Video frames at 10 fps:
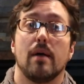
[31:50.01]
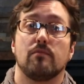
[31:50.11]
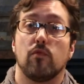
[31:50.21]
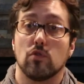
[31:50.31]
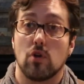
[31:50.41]

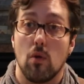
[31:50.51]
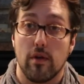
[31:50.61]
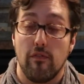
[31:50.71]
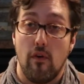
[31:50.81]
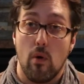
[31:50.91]
for
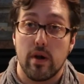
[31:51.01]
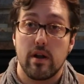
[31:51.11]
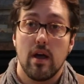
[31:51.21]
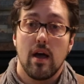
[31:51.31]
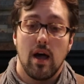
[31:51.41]
going
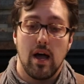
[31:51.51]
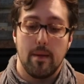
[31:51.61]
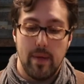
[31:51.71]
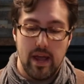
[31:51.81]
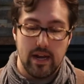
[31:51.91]
forward.
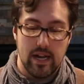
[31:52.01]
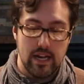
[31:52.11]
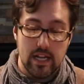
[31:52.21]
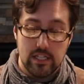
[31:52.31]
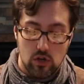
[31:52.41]
And it
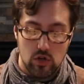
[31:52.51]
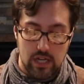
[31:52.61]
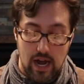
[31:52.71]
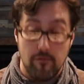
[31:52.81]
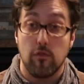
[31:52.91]
is a good
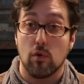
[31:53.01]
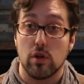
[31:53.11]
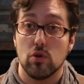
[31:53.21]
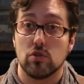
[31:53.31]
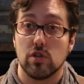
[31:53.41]
time for
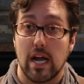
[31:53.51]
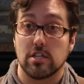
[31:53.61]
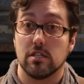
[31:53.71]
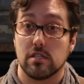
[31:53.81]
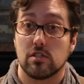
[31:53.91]
you to
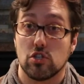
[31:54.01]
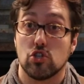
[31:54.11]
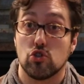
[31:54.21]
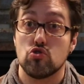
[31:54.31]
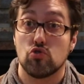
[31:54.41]
actually
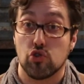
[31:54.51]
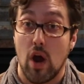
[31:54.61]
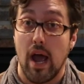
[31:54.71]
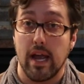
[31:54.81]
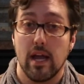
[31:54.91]
to
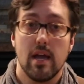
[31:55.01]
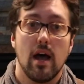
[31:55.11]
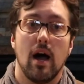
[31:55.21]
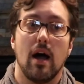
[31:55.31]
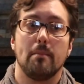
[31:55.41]
try
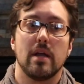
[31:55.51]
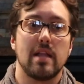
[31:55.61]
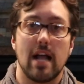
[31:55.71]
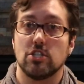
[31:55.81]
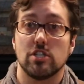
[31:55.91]
and
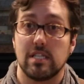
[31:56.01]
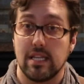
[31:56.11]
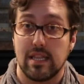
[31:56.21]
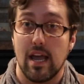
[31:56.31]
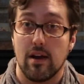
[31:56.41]
not just
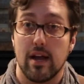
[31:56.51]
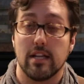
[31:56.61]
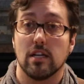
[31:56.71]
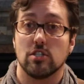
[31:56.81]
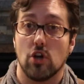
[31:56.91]
sit there
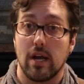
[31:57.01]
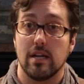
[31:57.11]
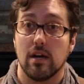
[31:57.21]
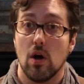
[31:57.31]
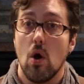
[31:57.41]
and try
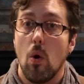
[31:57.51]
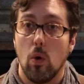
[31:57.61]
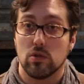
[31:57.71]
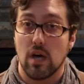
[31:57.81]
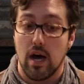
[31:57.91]
to
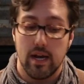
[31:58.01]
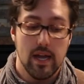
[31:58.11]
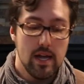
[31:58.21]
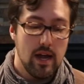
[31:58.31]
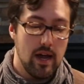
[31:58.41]
hold
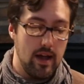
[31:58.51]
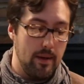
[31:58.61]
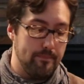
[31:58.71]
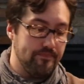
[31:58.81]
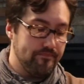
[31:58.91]

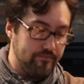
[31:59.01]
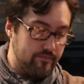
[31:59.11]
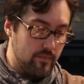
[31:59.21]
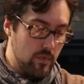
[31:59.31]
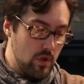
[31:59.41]
on.
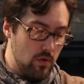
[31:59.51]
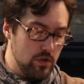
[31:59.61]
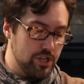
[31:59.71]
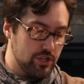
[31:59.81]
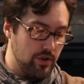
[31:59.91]

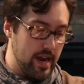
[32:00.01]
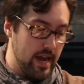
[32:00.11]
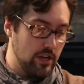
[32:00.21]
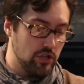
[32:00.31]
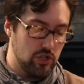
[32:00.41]
Which is great.
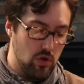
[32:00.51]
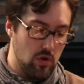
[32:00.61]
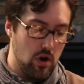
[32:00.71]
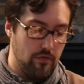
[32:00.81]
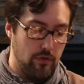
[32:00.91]
And your soul
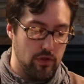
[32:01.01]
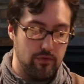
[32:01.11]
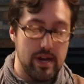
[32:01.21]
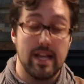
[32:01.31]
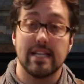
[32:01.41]
card for the
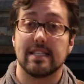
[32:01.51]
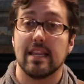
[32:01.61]
reading is the